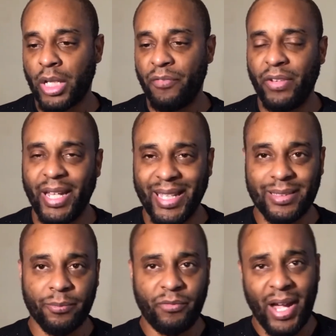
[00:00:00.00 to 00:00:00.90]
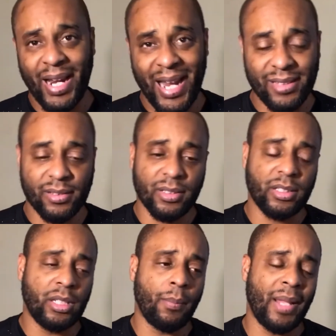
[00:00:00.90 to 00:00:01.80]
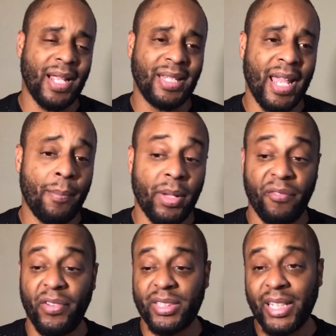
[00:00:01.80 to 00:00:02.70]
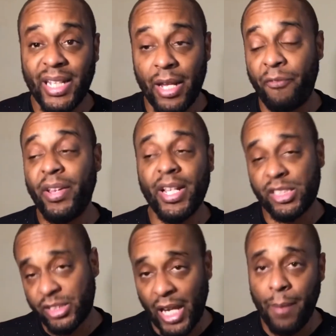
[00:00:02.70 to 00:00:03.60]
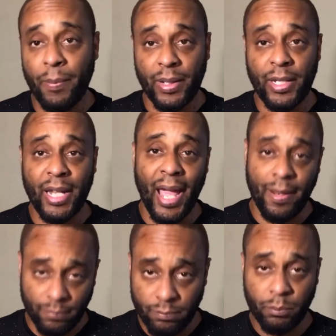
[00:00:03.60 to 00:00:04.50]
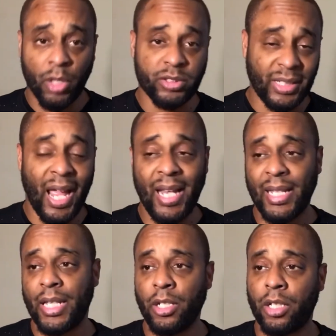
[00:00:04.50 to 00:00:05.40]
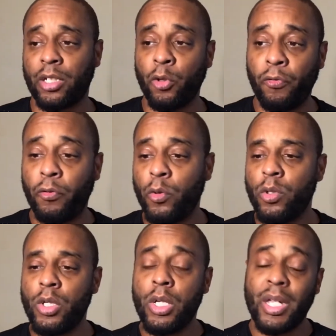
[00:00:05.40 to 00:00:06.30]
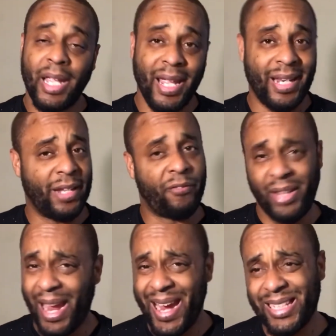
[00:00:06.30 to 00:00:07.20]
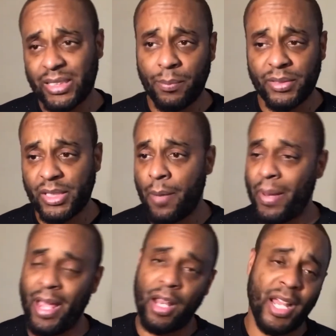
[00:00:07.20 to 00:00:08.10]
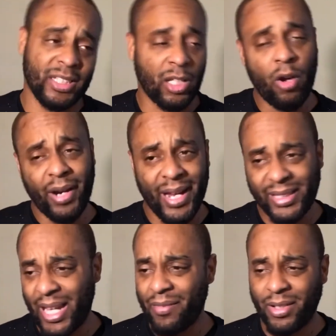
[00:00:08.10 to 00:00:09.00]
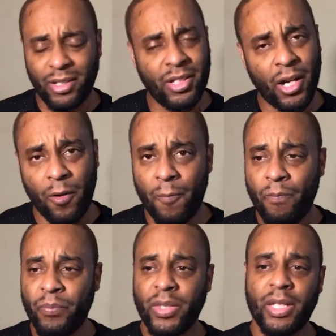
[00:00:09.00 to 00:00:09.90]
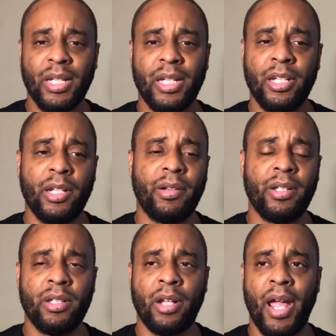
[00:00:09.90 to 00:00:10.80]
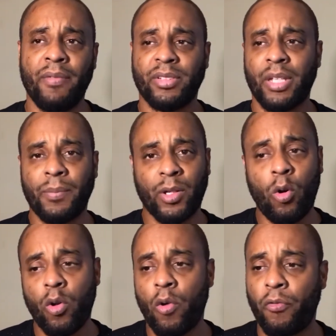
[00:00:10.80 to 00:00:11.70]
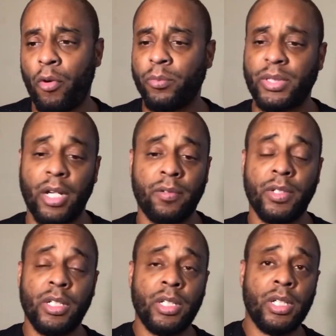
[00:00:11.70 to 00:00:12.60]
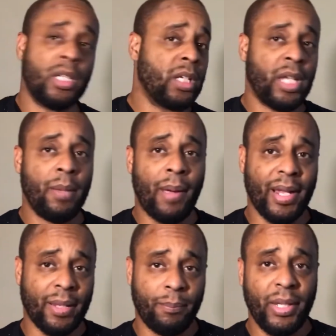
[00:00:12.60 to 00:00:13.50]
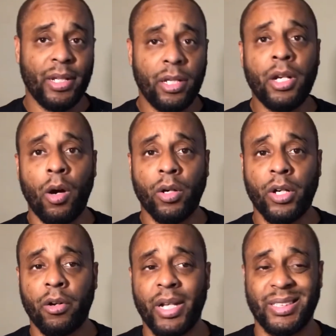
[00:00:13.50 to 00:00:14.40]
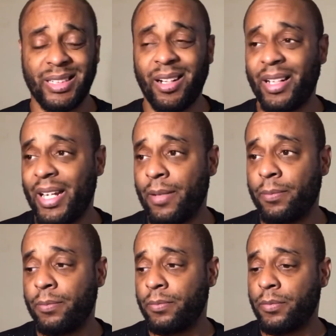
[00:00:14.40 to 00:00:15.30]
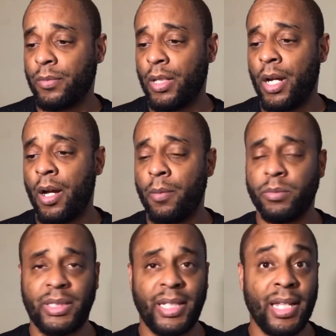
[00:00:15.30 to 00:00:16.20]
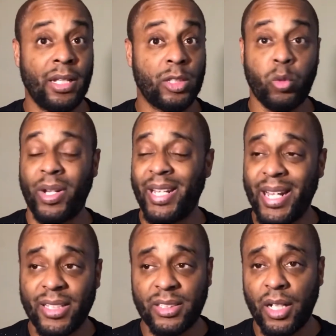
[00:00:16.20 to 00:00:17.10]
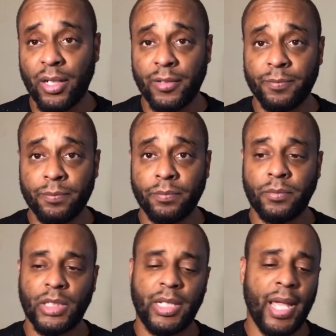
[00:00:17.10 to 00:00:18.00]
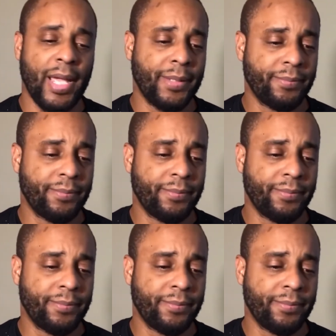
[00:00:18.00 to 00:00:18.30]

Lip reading: gets some finances or something like that. But if he in shape he got personality and youthful, and if he handsome or something, as long as having having something going on for himself, he might can meet, a girl that's younger than him, 10 to 20 years younger, that